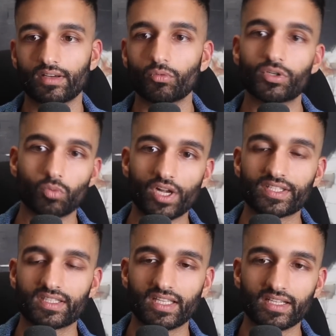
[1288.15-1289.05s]
which
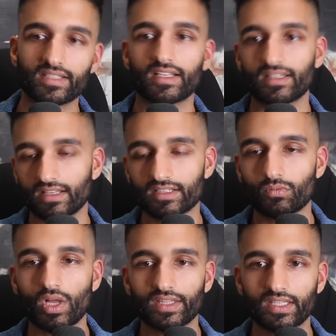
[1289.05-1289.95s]
wants things and doesn't
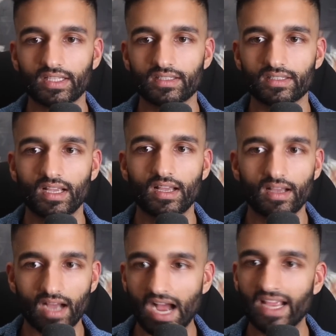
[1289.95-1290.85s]
want things.
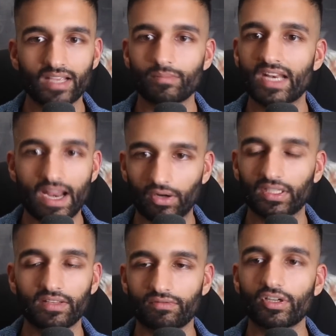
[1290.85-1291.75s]
I am
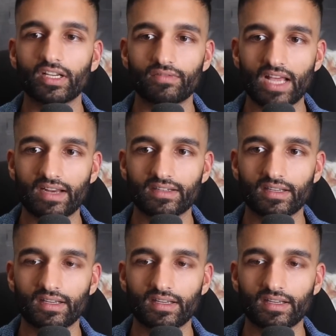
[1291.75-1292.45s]
inherently free of that.